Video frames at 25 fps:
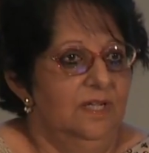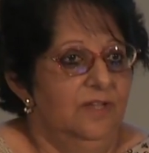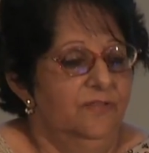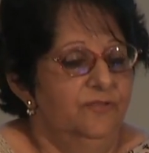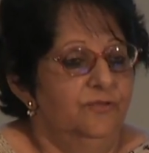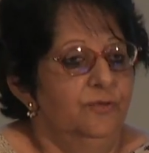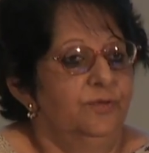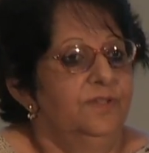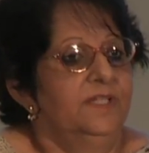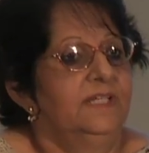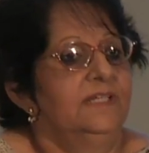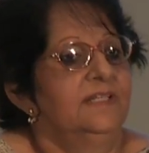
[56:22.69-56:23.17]

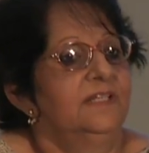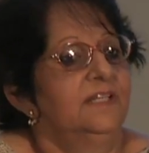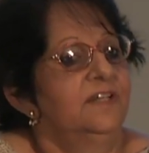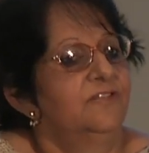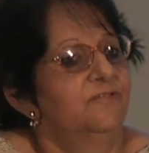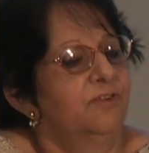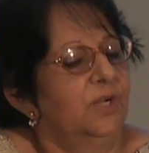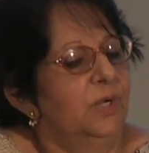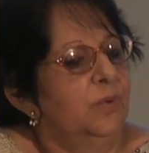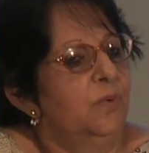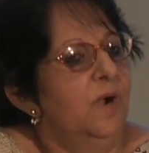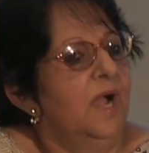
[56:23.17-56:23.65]
so they
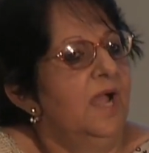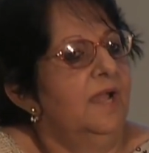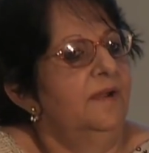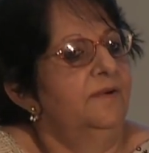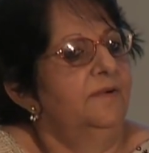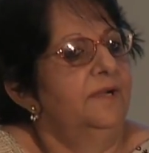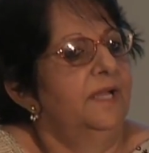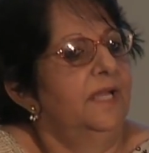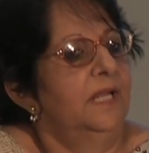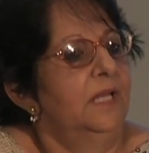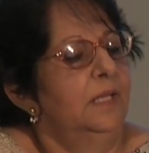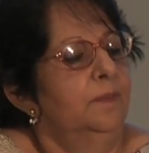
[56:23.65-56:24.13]
did
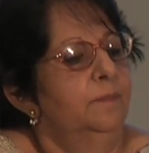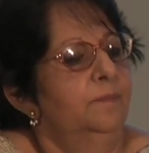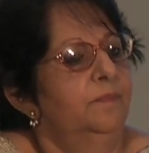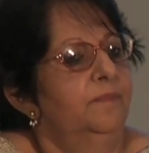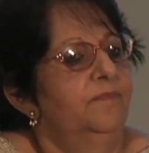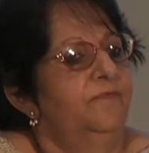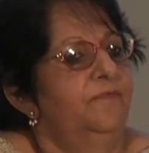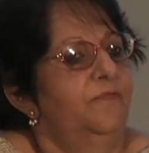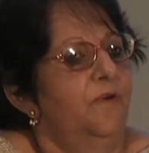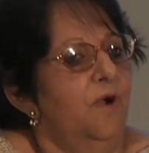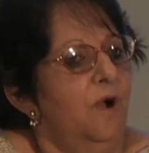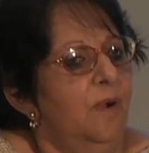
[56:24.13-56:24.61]
require help
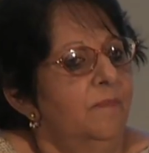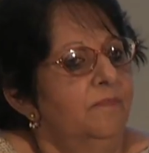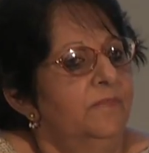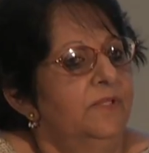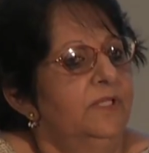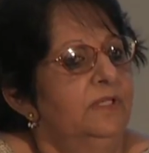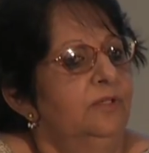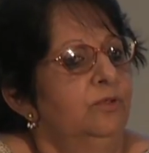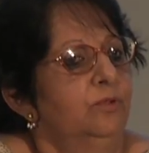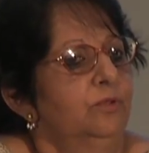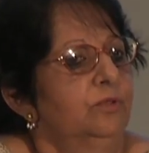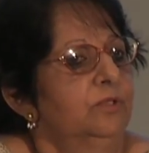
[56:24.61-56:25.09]
from
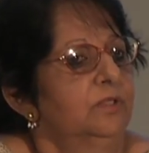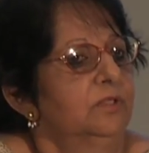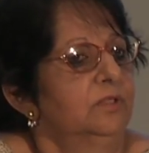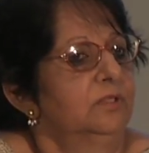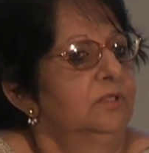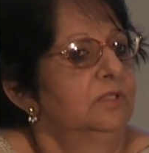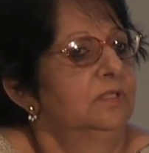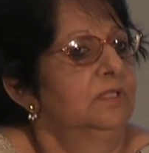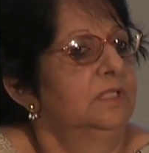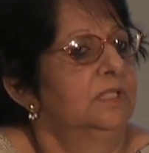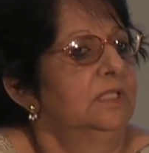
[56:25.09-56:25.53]
the local,